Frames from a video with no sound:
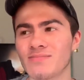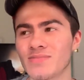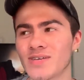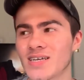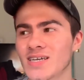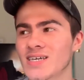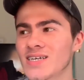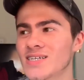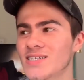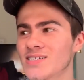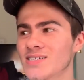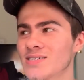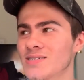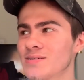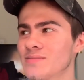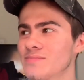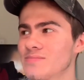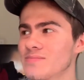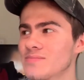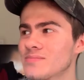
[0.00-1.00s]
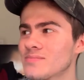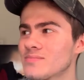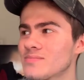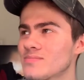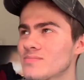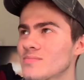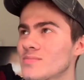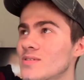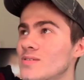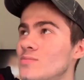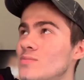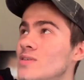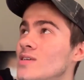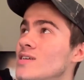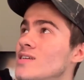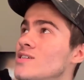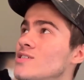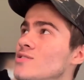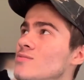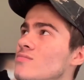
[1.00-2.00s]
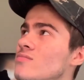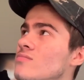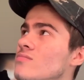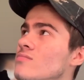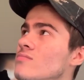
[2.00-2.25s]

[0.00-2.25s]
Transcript: Because because